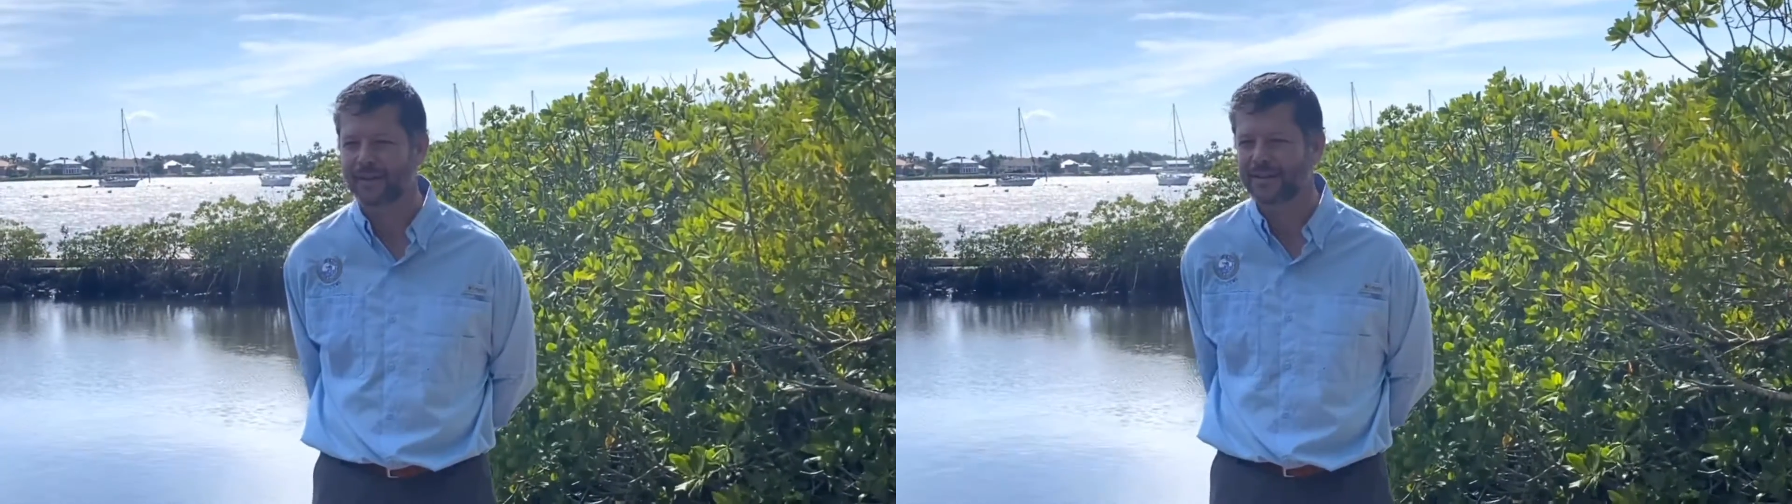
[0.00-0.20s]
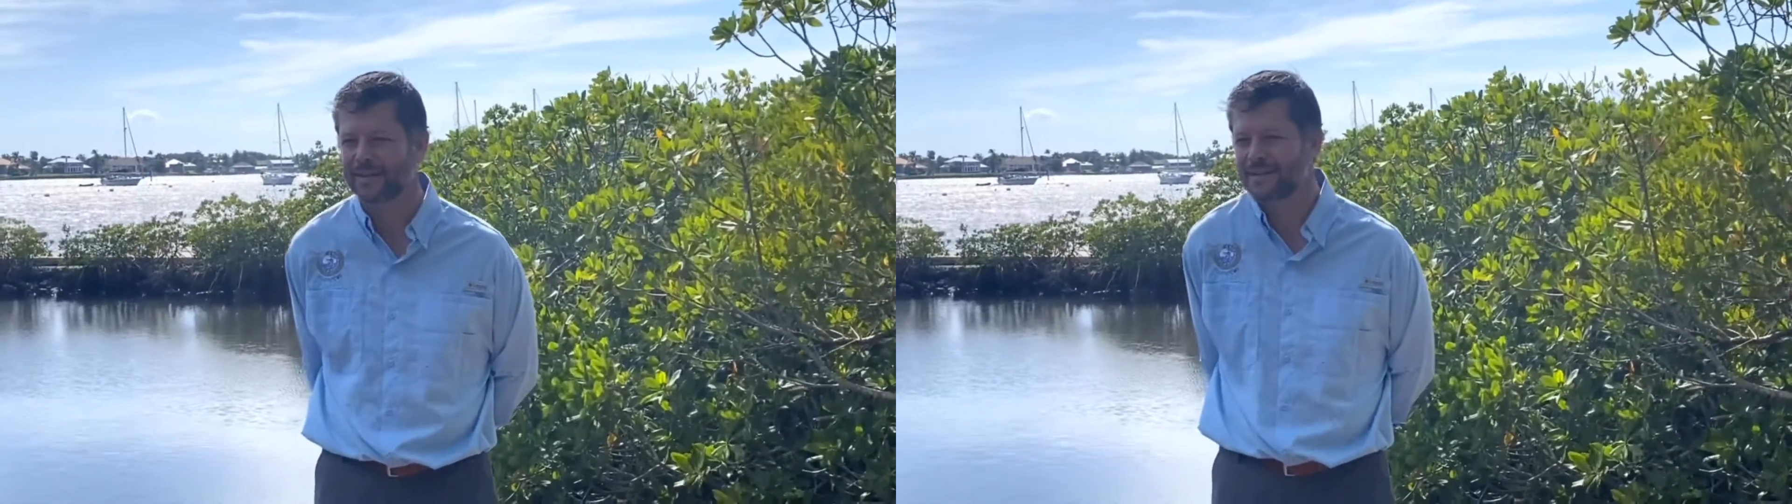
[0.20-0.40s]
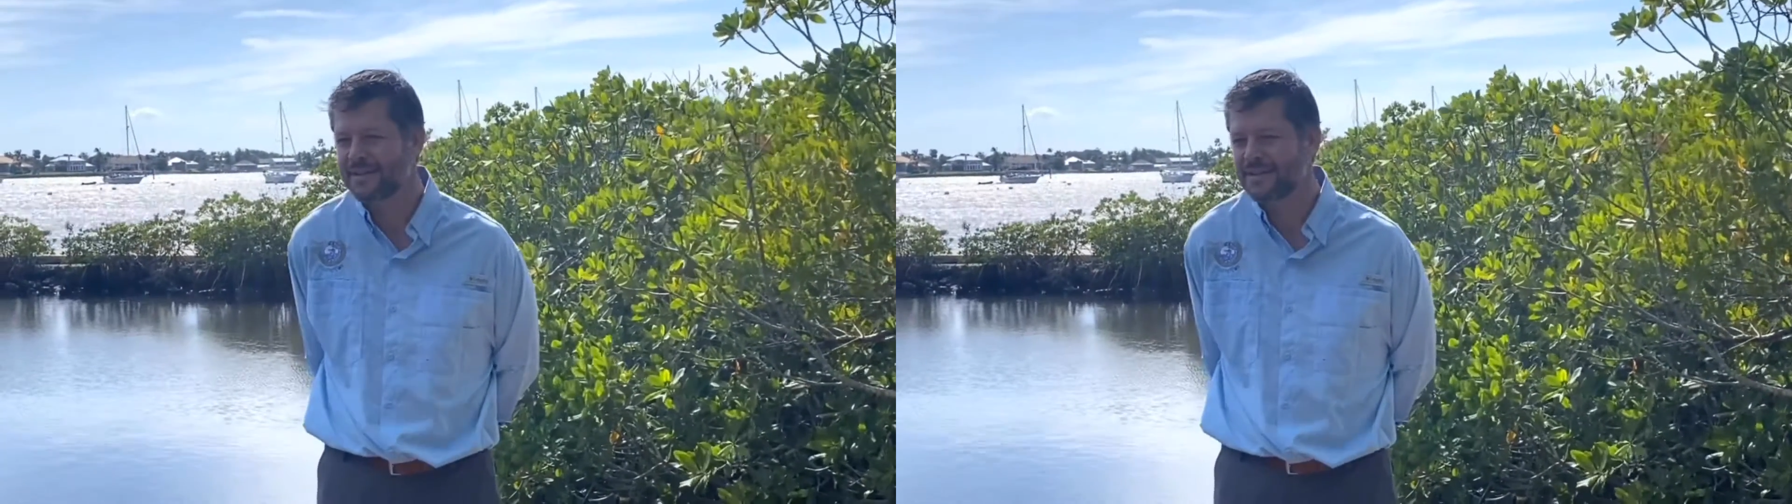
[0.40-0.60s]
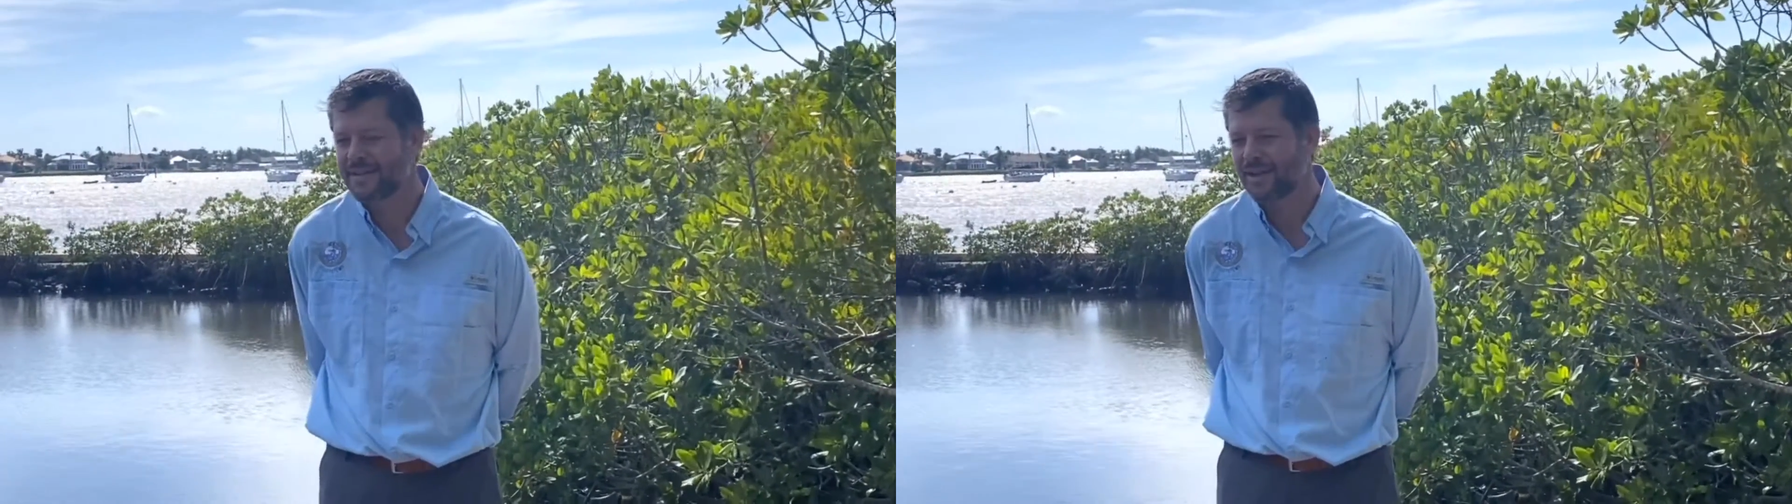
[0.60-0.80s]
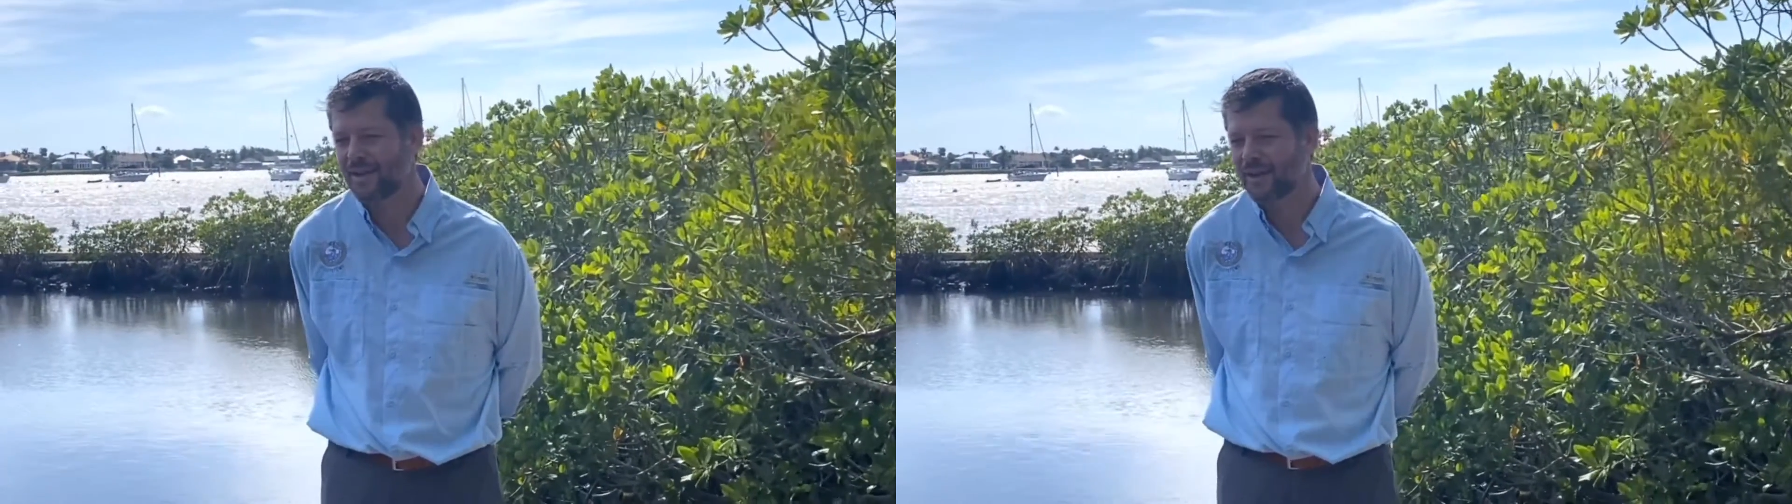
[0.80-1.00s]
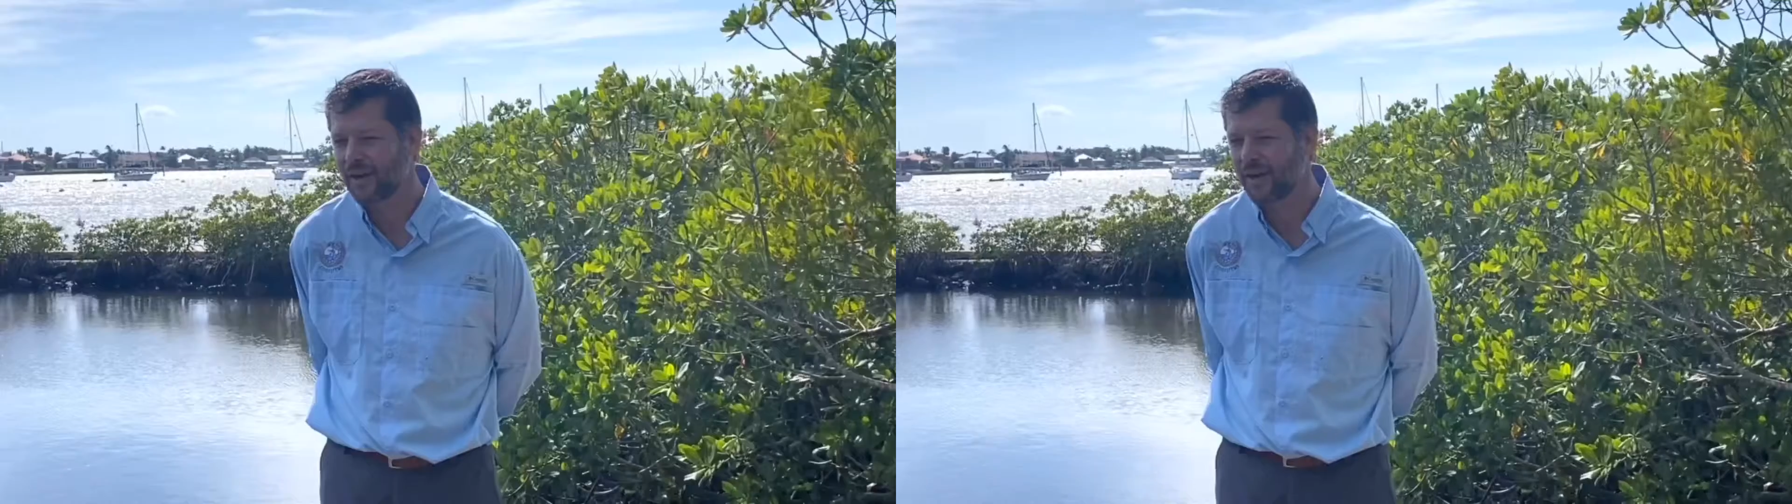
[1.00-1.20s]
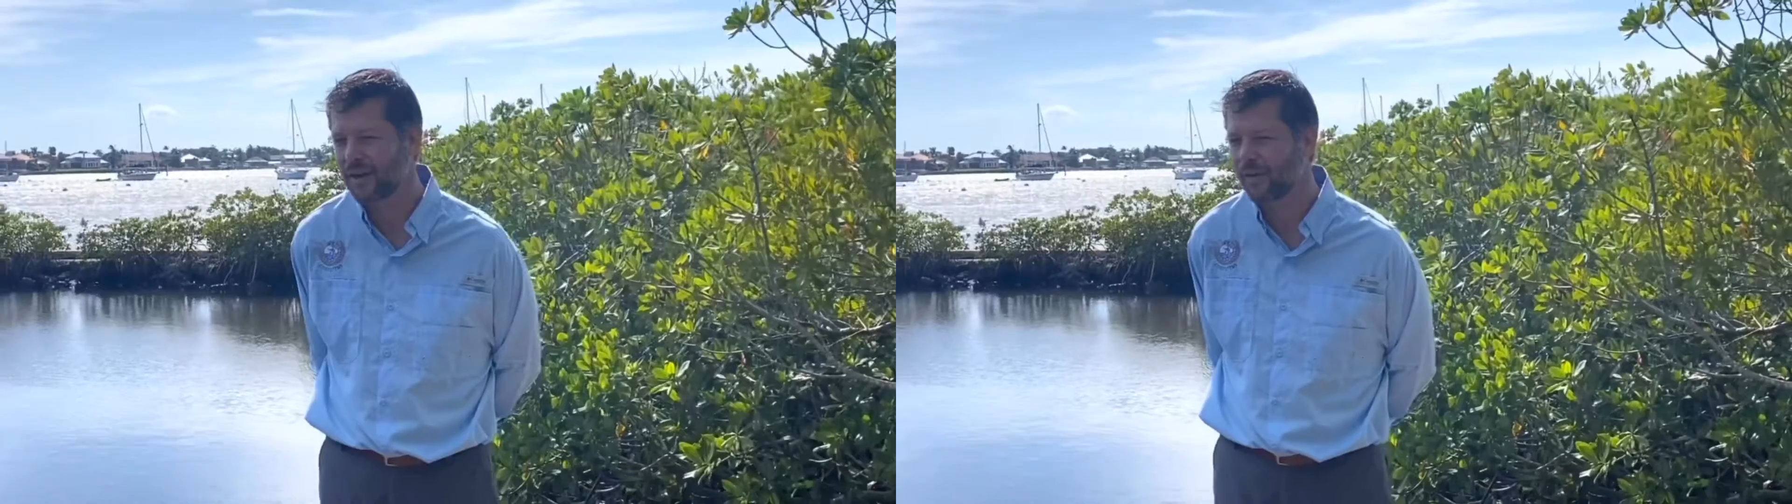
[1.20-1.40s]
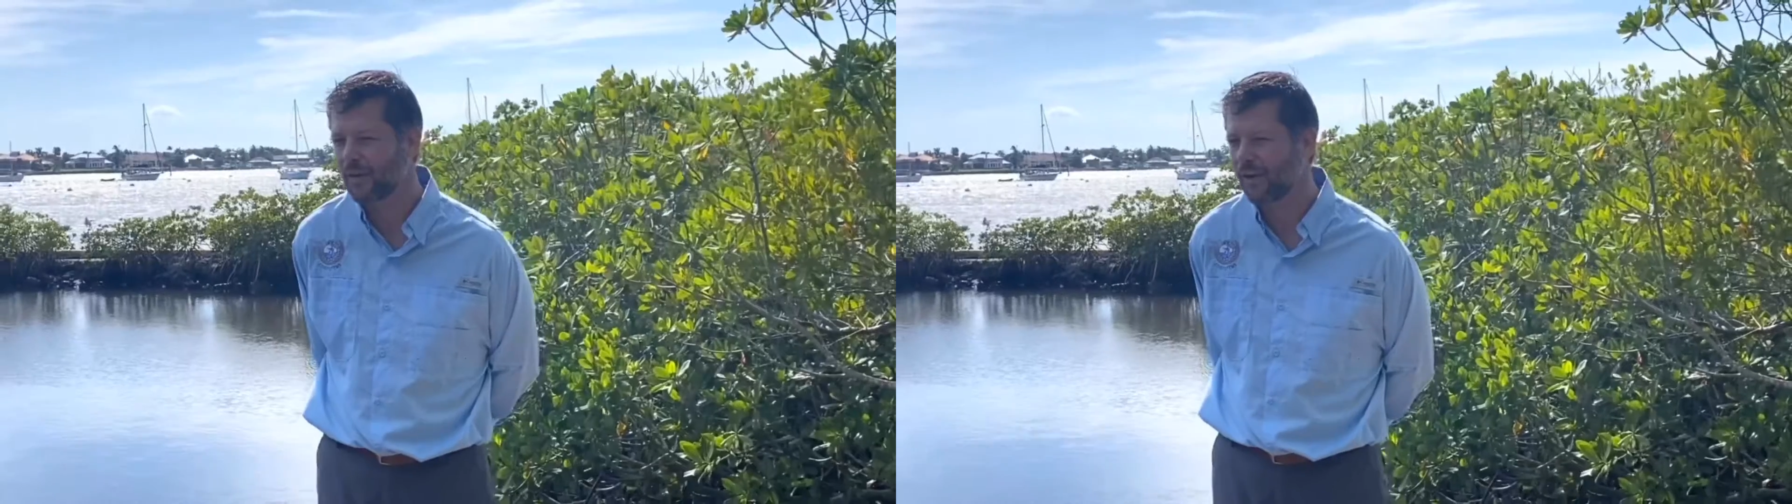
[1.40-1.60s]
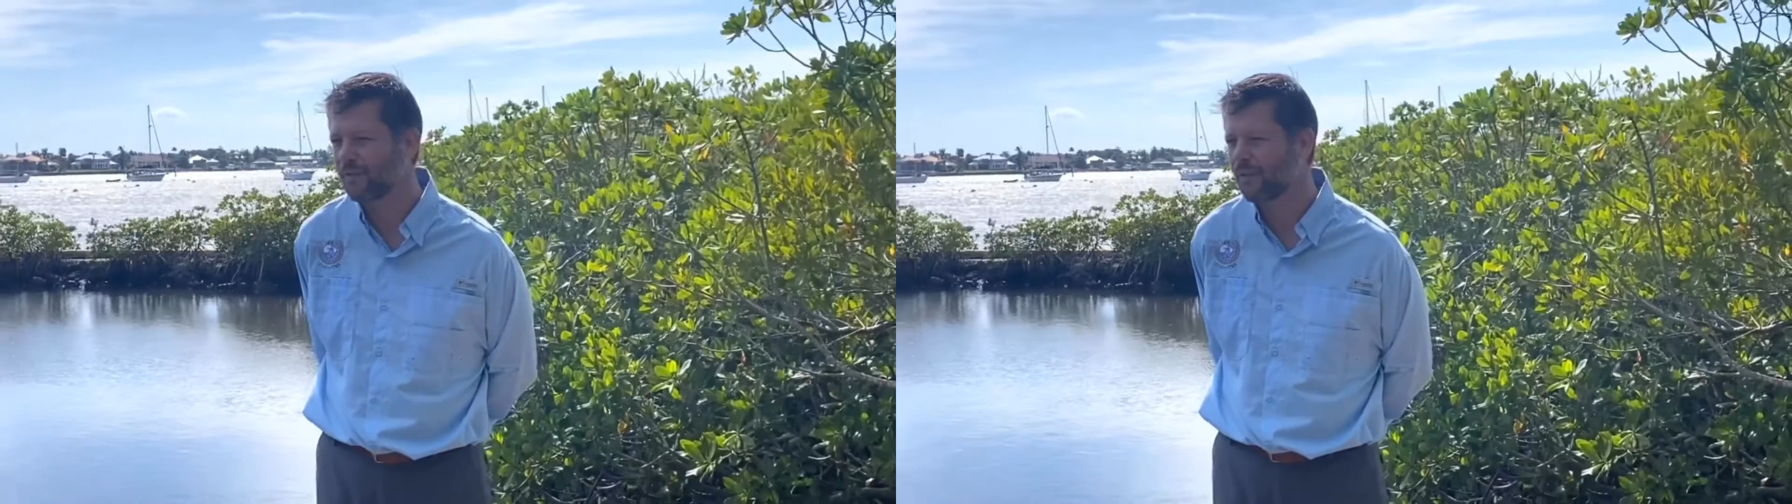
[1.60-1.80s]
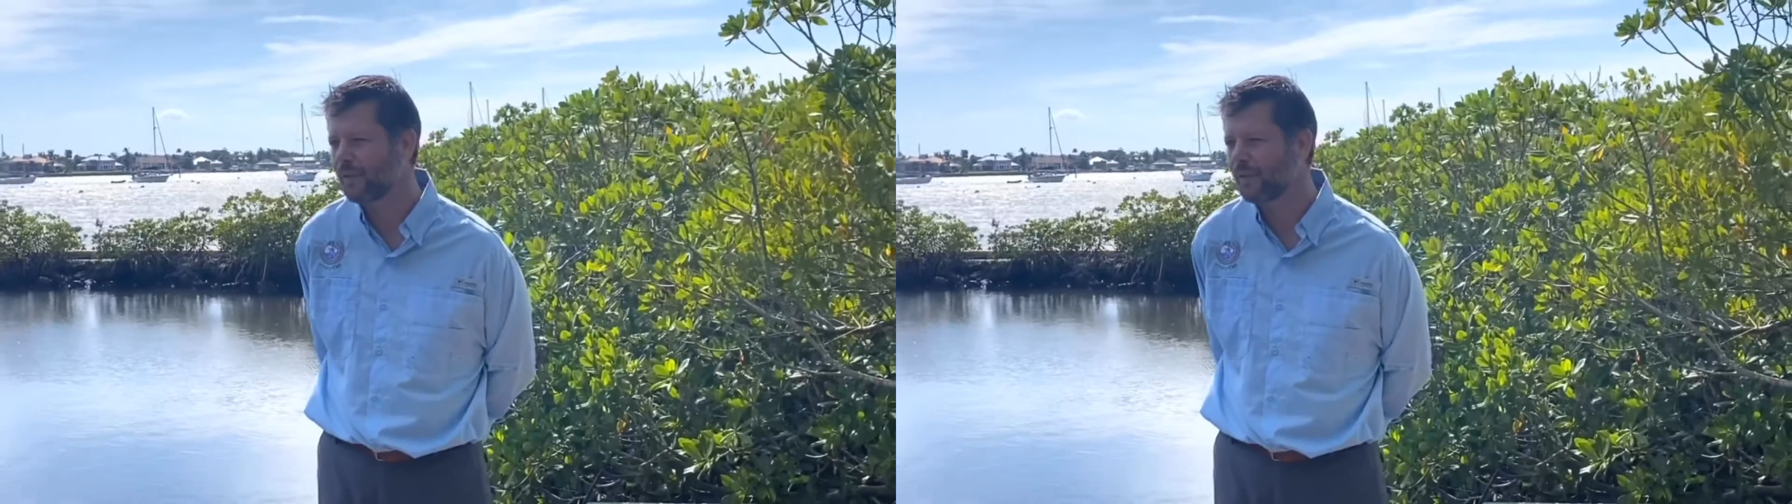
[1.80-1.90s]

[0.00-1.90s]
citizens are